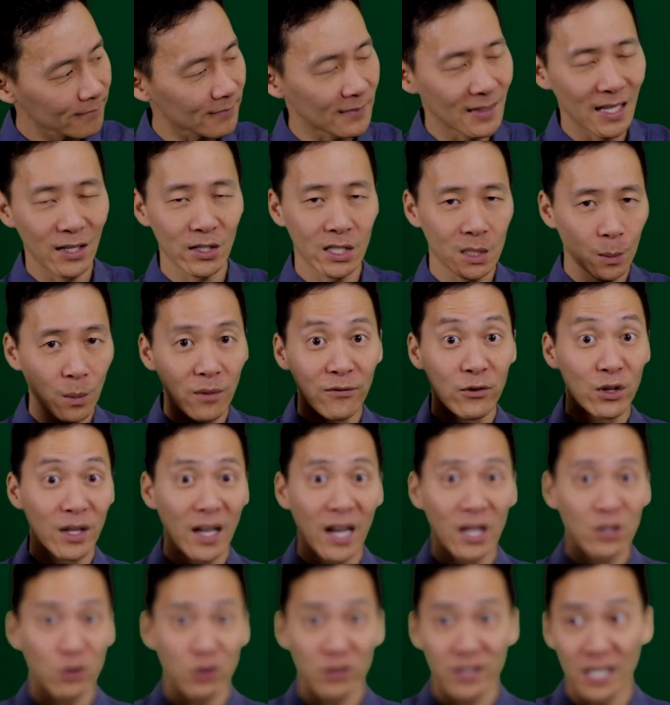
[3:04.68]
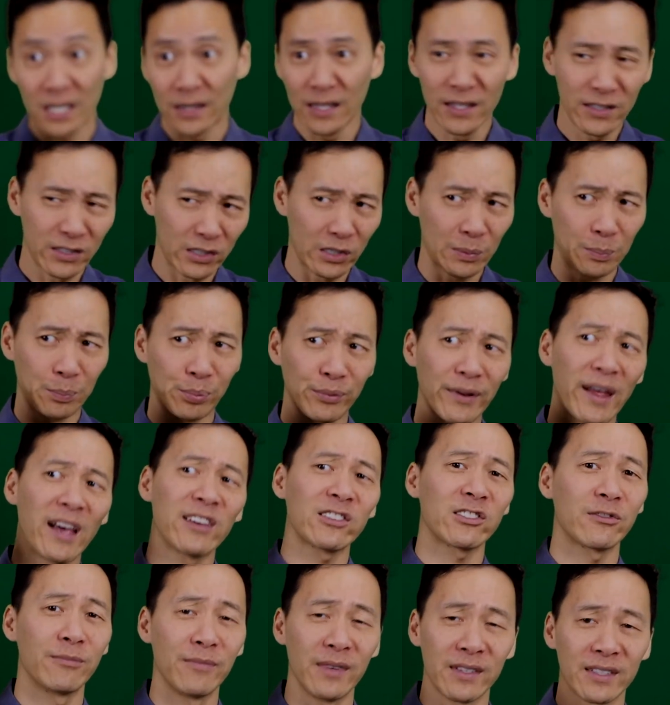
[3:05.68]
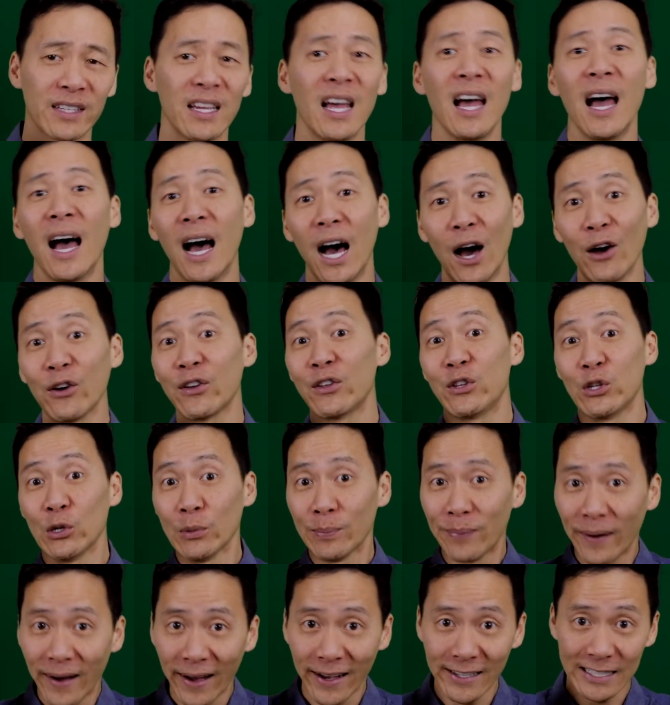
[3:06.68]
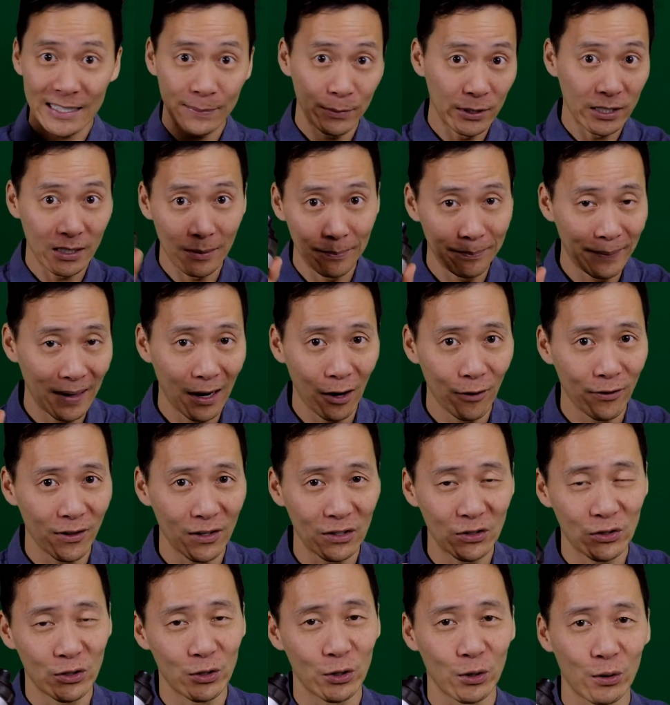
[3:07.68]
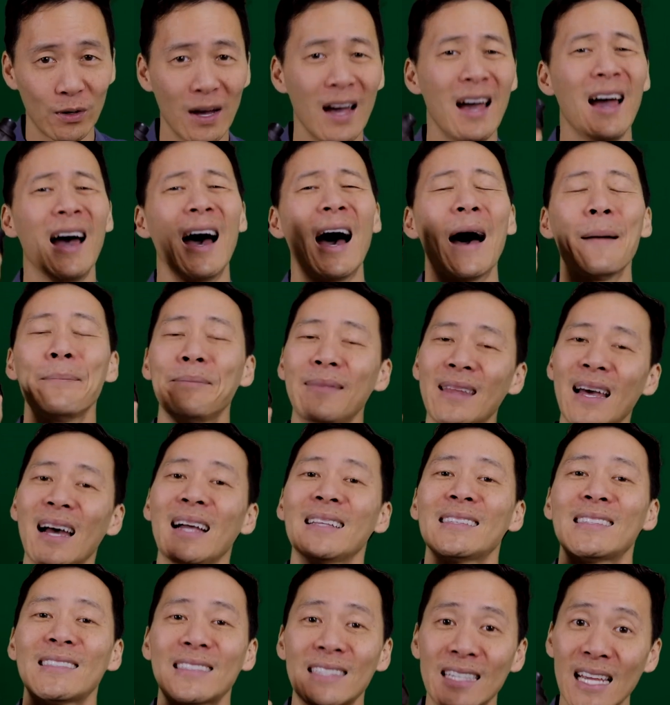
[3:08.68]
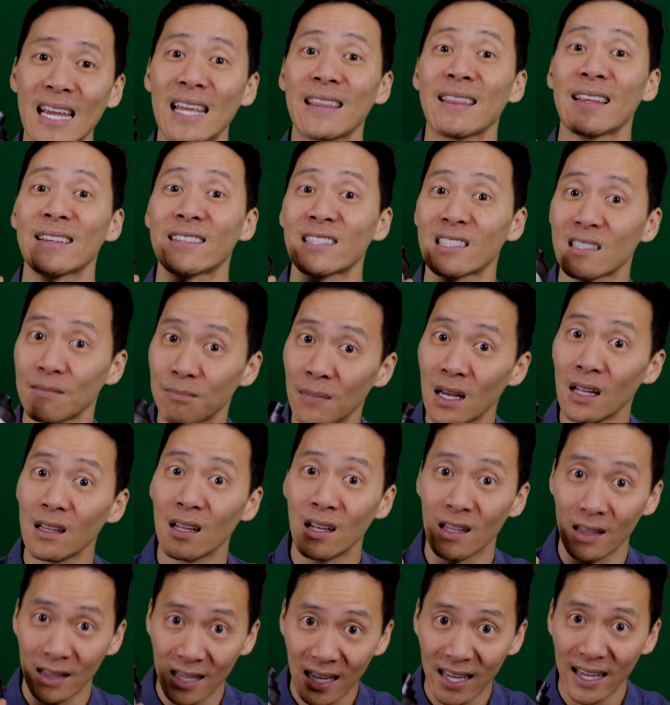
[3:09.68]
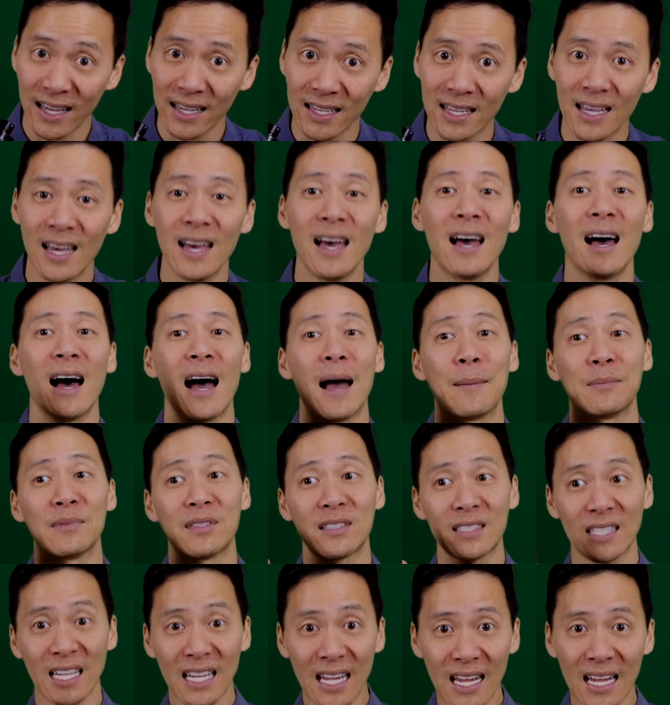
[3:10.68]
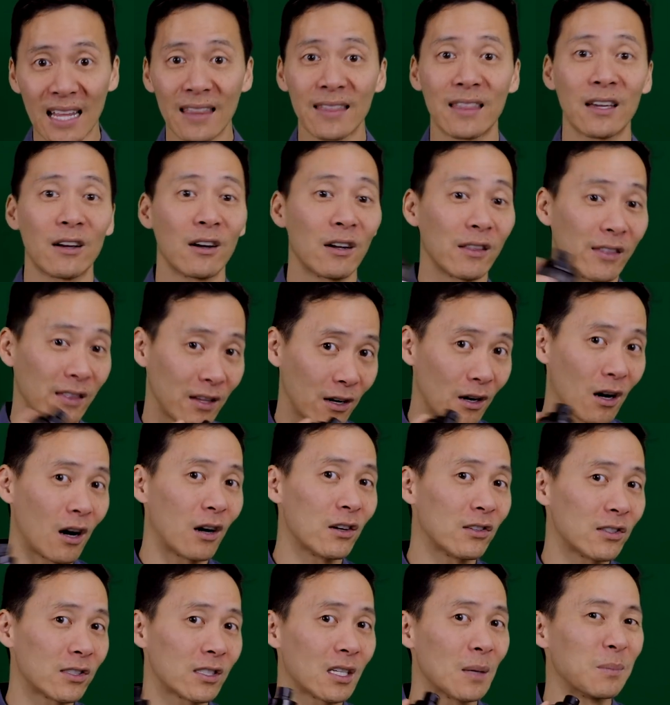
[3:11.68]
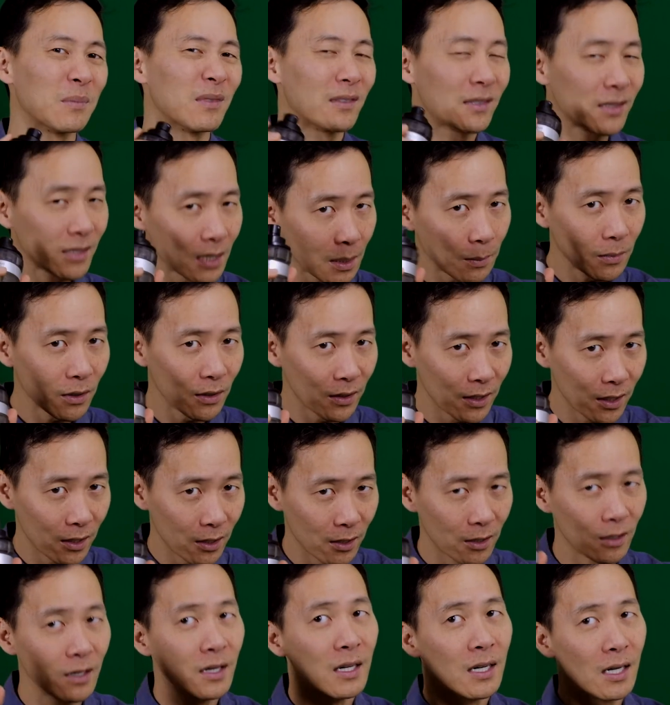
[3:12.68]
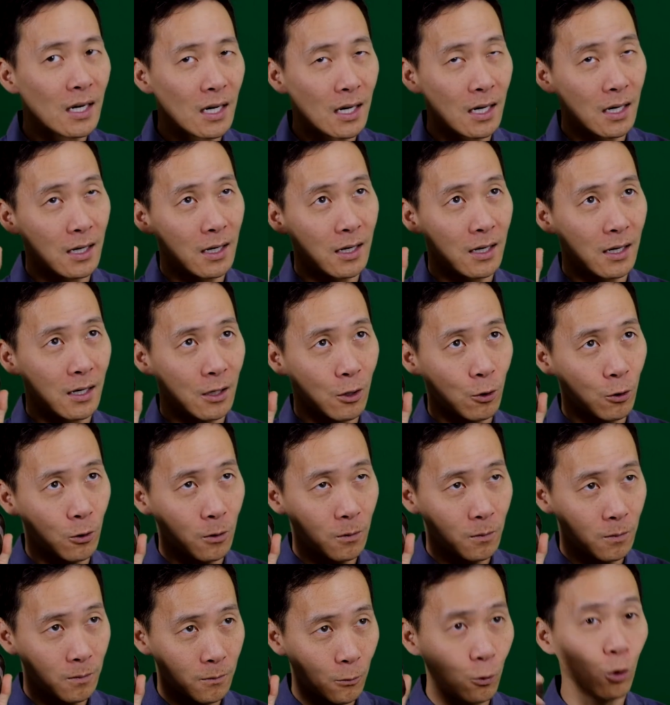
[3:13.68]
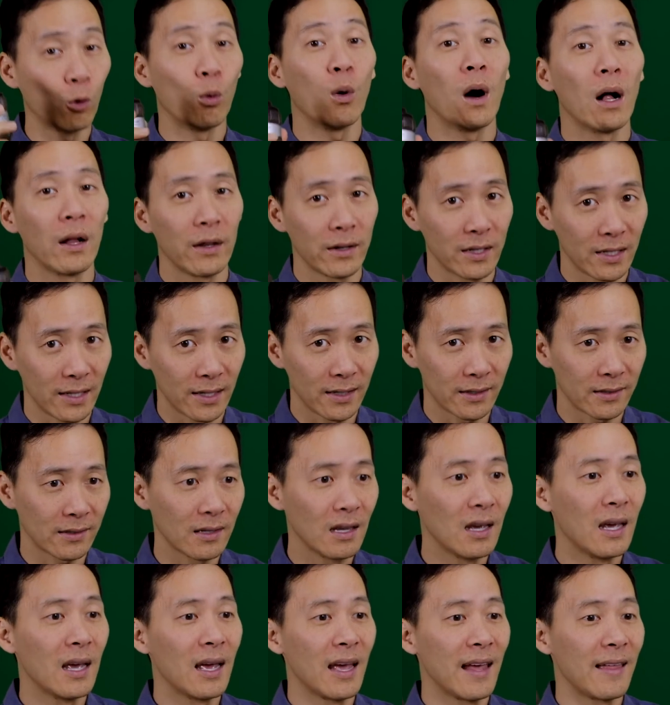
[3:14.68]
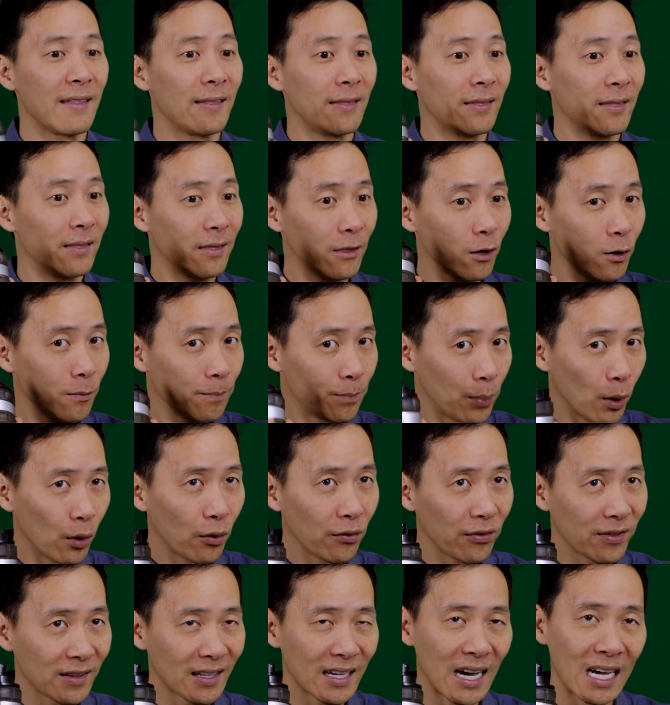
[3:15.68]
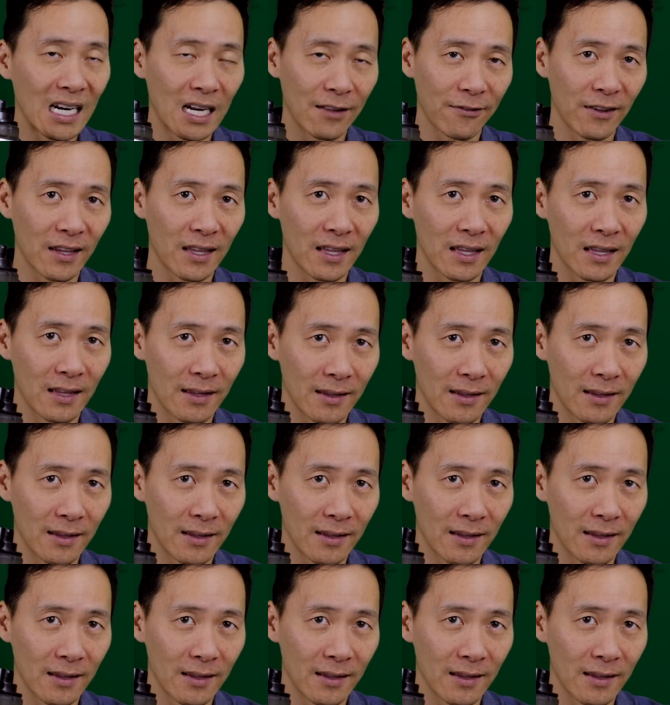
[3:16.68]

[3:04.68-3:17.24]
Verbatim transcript: Now, some of you guys are saying, this is blasphemous. How can you possibly compare these two? I'm not saying they smell alike. I'm saying there, there are some similar uh, qualities. They're both kind of like